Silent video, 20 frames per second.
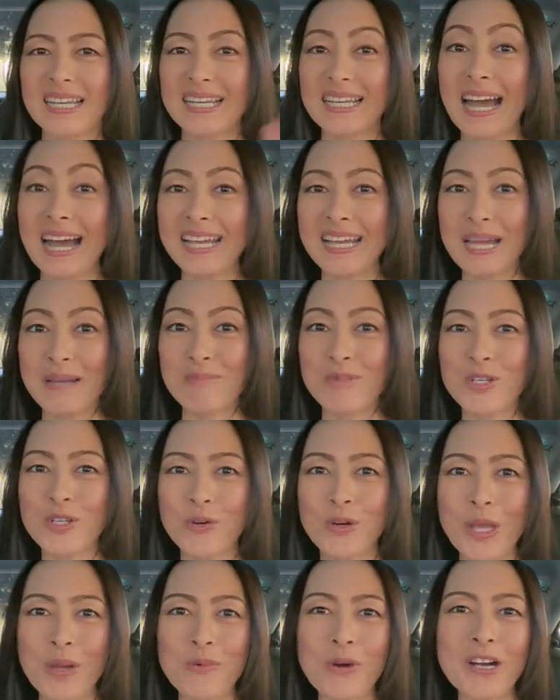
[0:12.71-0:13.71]
Hi, I'm
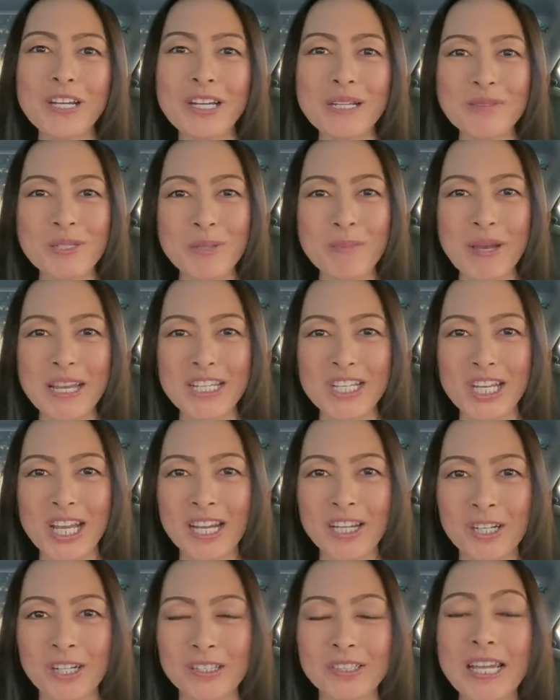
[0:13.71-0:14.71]
Joy. Welcome to my
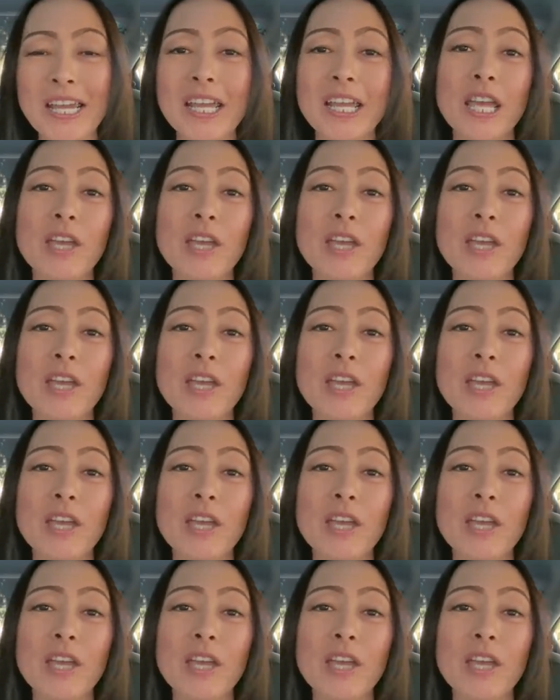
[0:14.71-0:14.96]
channel.